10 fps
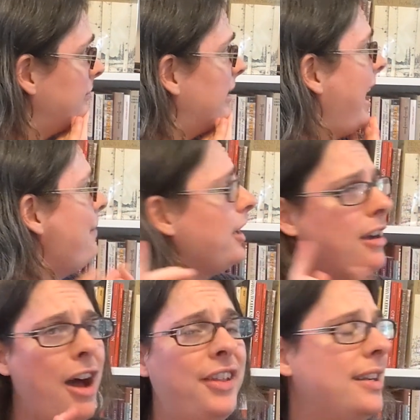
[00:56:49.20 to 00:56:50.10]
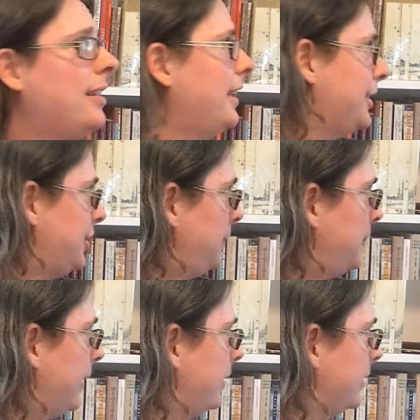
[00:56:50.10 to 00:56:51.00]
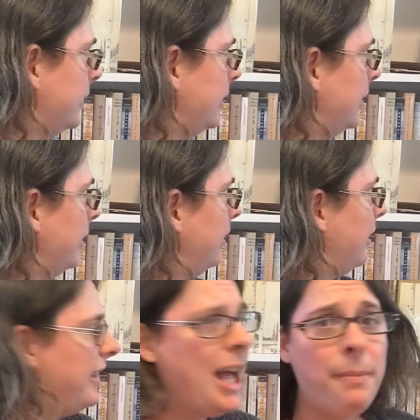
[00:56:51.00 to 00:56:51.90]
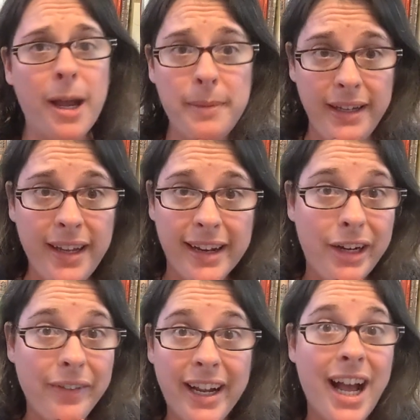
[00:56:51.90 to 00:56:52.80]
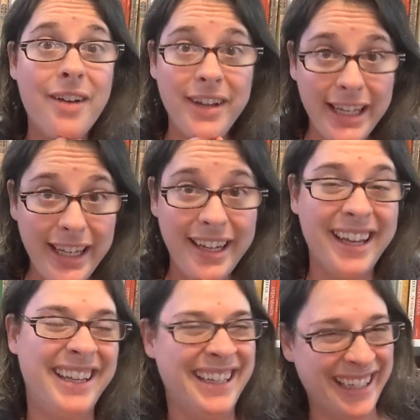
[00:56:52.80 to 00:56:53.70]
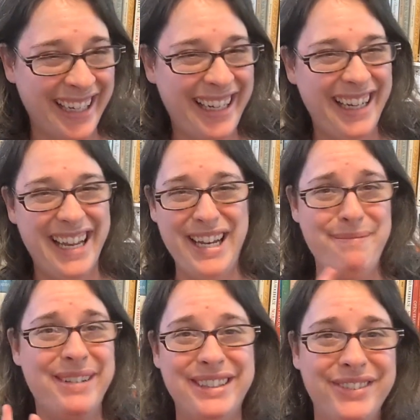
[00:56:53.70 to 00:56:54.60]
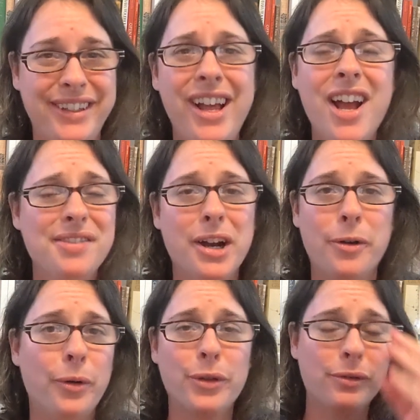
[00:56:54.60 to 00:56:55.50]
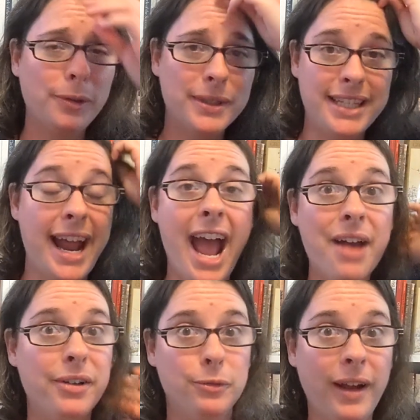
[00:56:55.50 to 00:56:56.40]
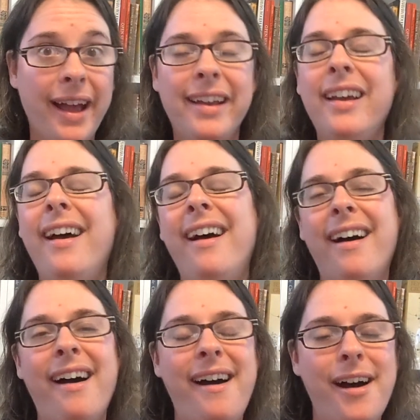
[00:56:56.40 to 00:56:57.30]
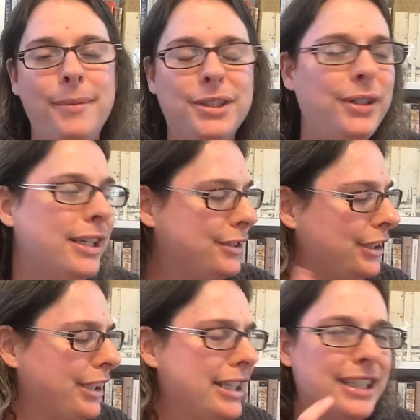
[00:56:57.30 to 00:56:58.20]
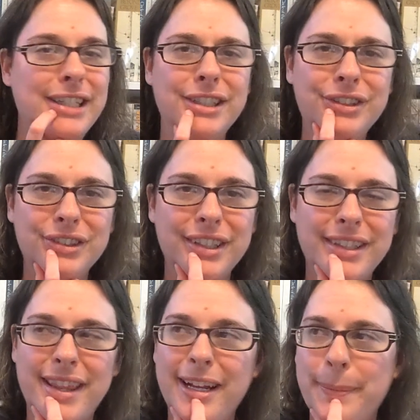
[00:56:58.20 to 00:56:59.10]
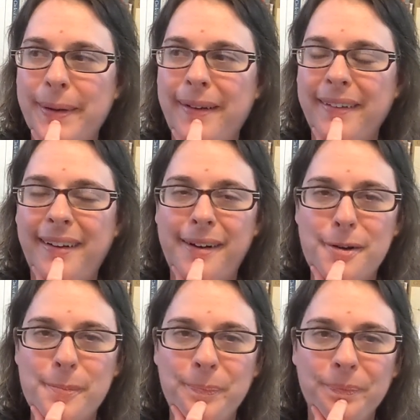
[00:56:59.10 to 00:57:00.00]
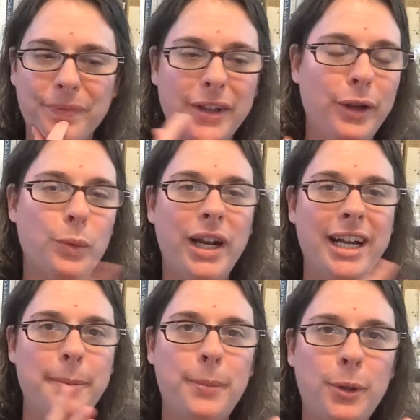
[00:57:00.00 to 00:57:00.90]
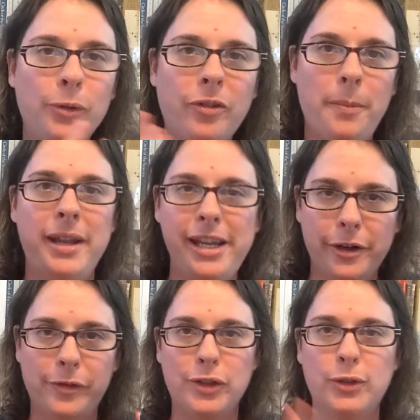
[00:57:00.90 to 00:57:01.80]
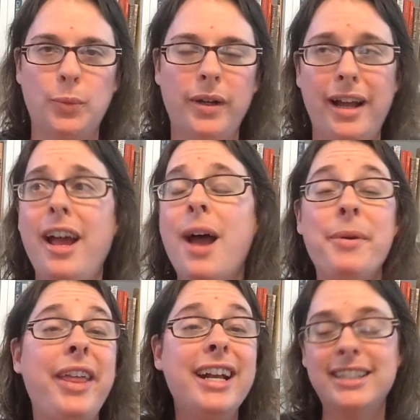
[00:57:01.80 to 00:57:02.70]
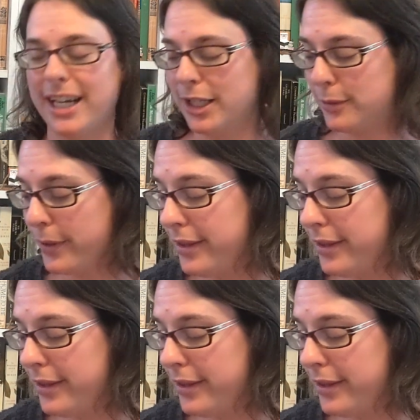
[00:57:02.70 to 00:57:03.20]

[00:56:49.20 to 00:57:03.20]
have the Gothic collection, but that might be it. I don't think I have any mystery or thriller books that I haven't read. So it's interesting to think about, like what I can pull from here versus the thing is like, 'cause with